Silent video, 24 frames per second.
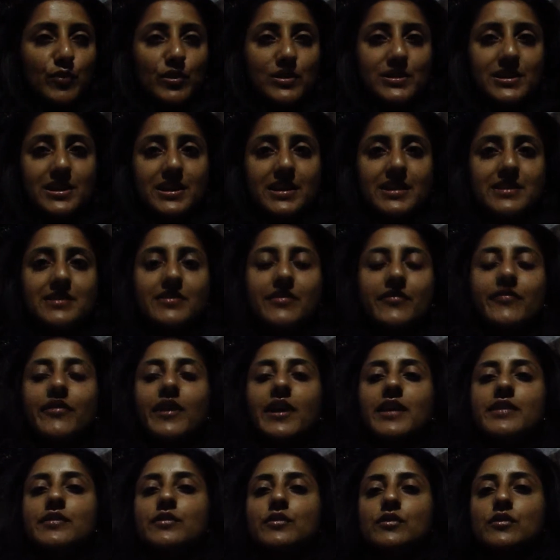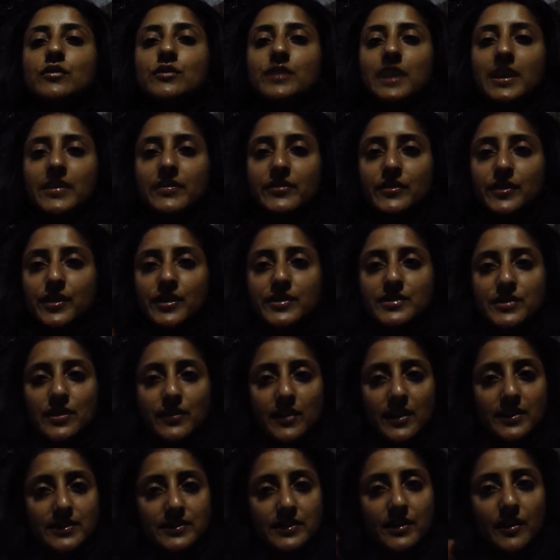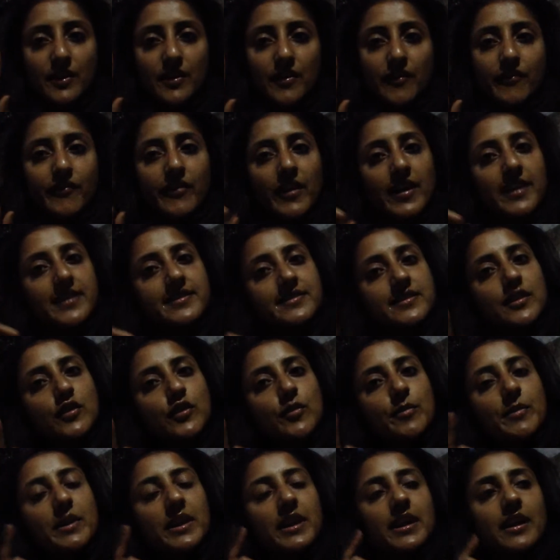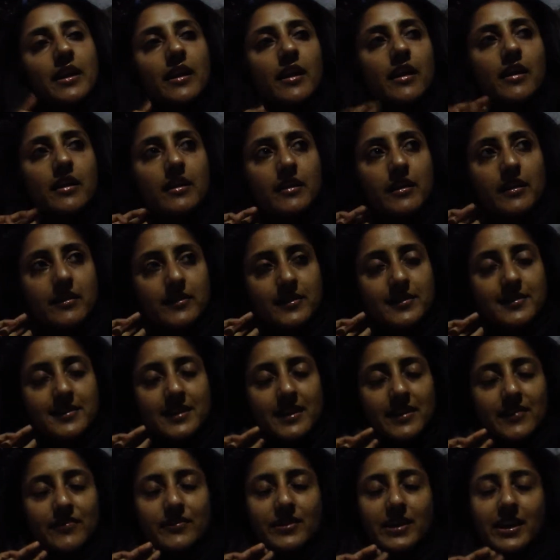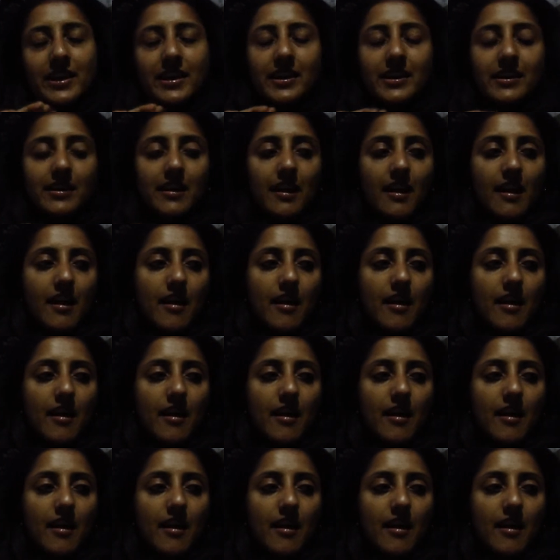We did a final yantra, so that's a fire ceremony, earlier this evening,